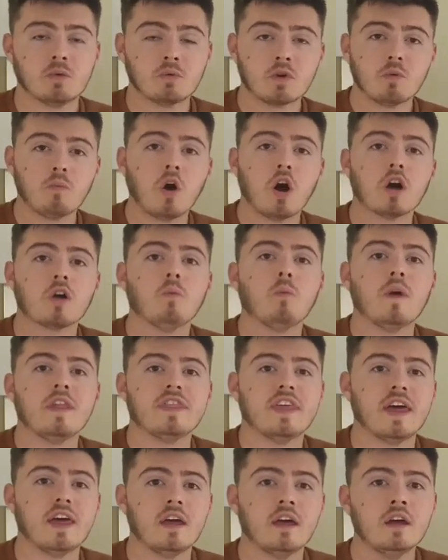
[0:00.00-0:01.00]
You want to work
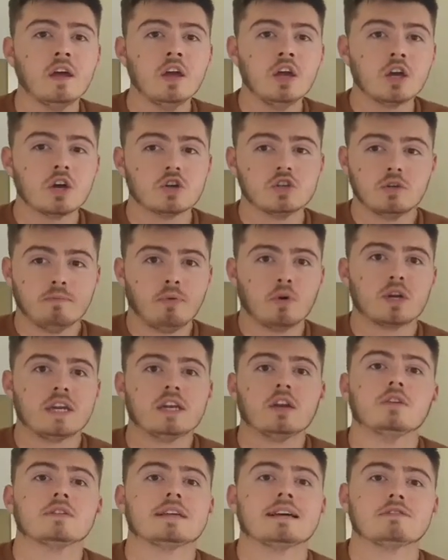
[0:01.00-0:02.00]
with it because your body
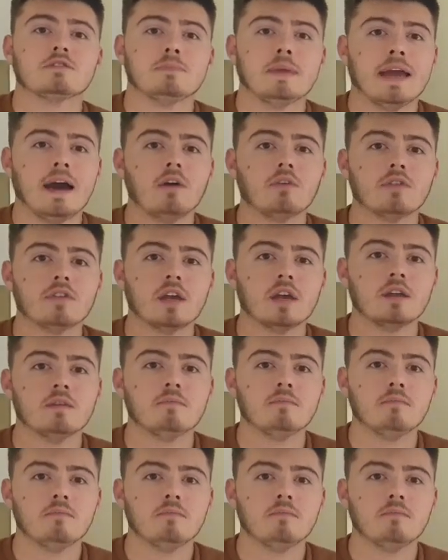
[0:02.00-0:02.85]
knows how to be healthy